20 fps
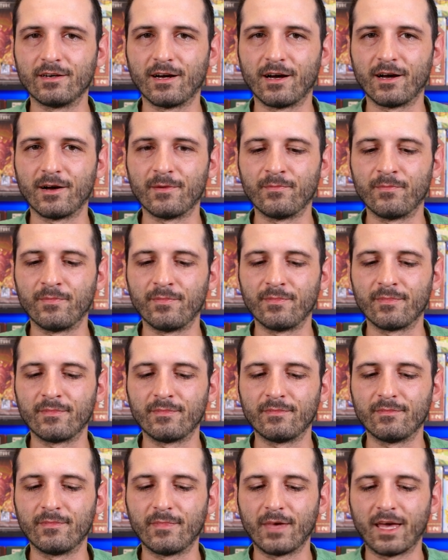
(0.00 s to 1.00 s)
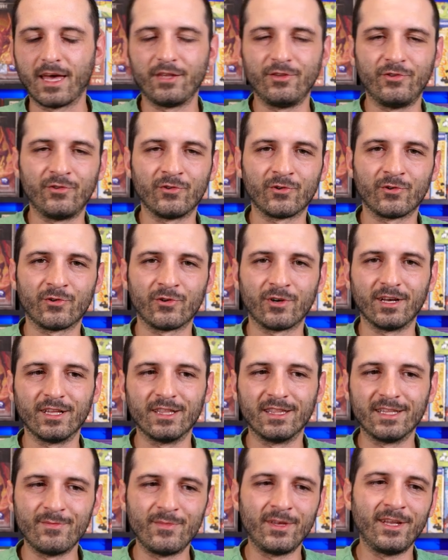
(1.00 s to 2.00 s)
Um, and you're
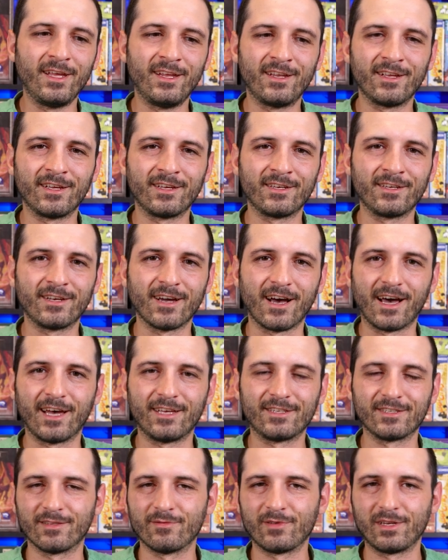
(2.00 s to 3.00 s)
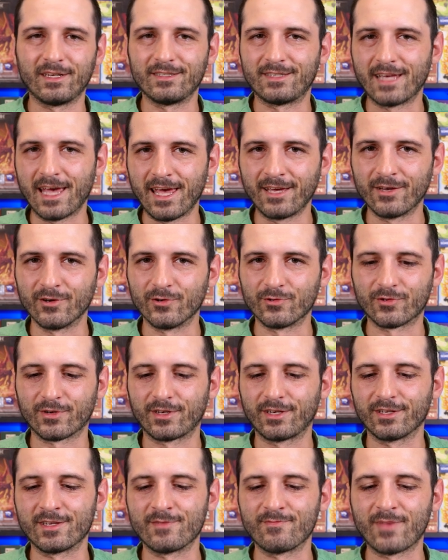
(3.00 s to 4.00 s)
eliminating guys, eliminating tangos, or
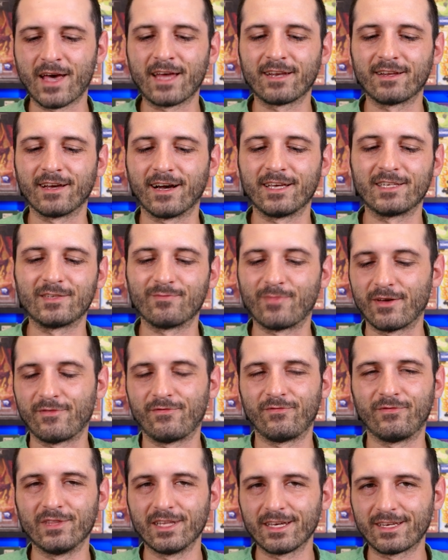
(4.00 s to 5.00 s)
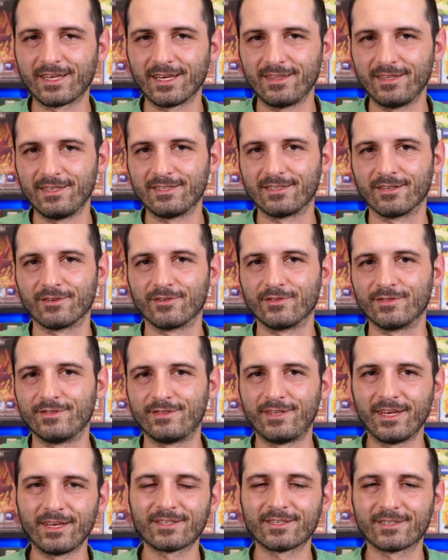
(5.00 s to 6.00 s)
killing bad guys by flicking these little
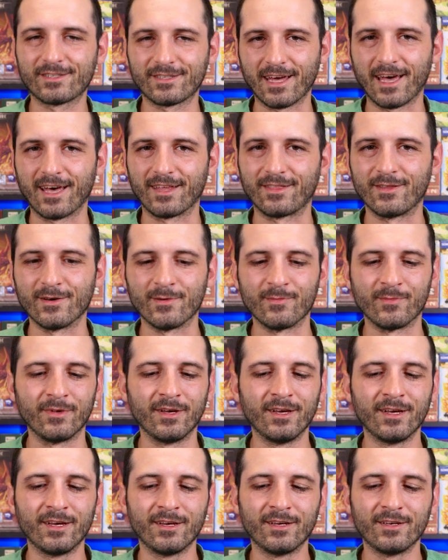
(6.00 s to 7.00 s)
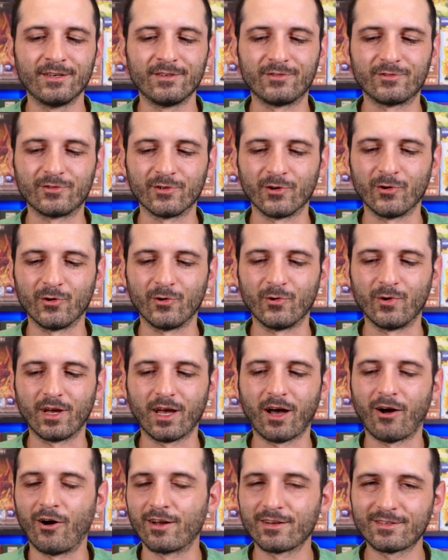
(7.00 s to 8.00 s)
discs at them. So
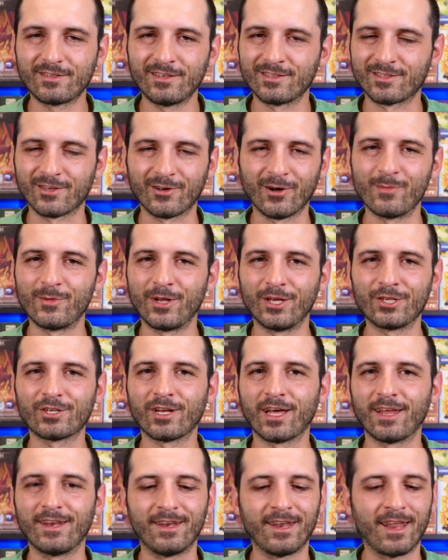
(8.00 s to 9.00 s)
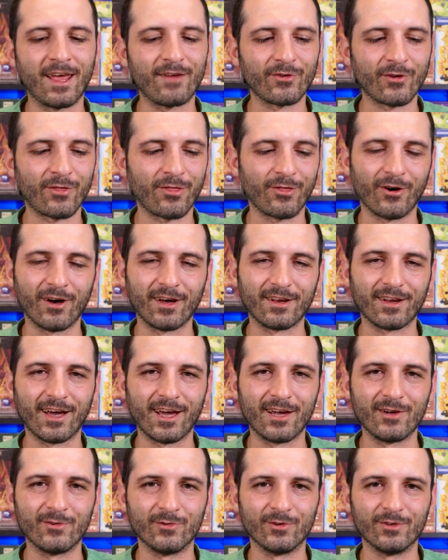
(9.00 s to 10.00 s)
honestly, it's a combination I never thought
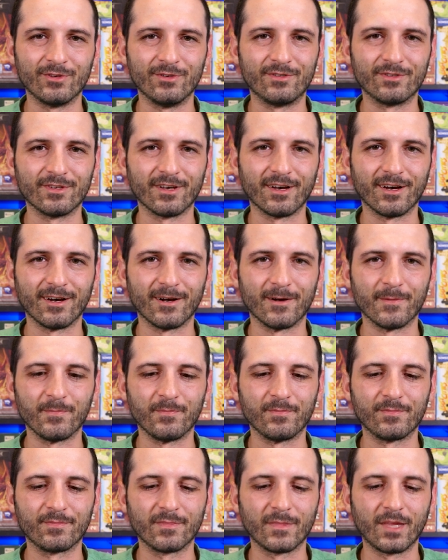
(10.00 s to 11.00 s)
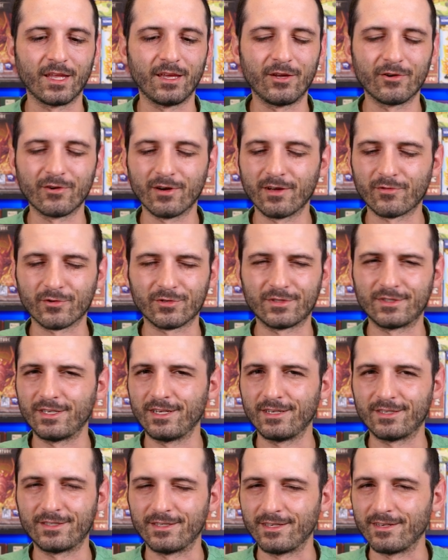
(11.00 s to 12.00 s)
I would um, hear of or
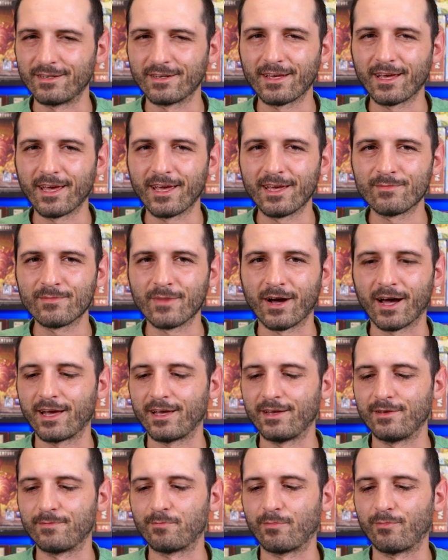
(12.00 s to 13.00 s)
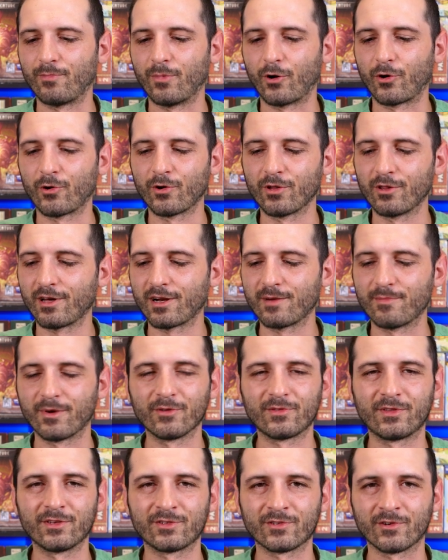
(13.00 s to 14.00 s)
see, see in a game. I heard a lot
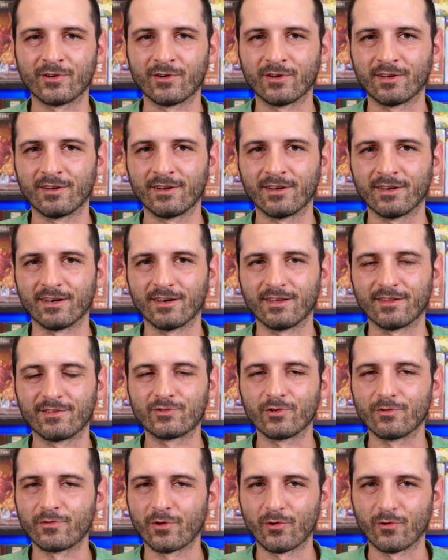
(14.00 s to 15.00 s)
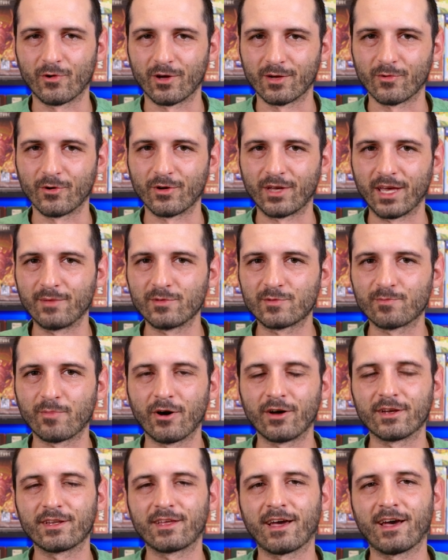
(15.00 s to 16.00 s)
about this on uh, the So Very Wrong About Games
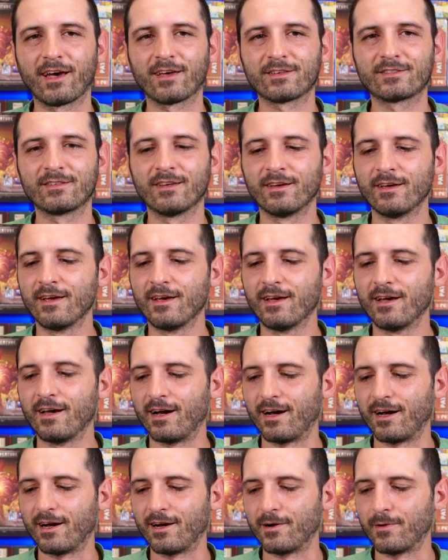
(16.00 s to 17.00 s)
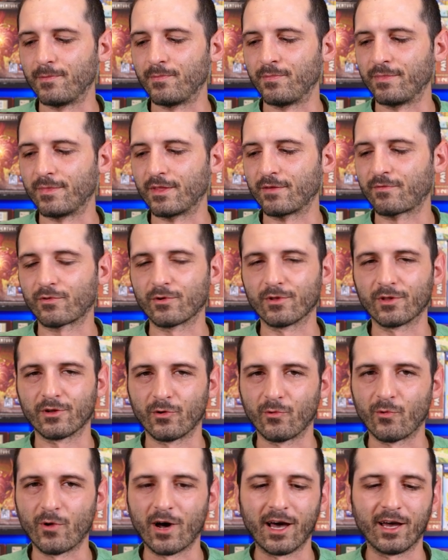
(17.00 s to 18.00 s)
podcast um, for a
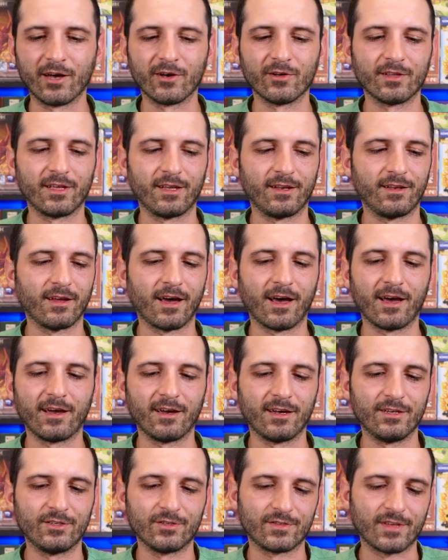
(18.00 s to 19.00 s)
little while, and I, I,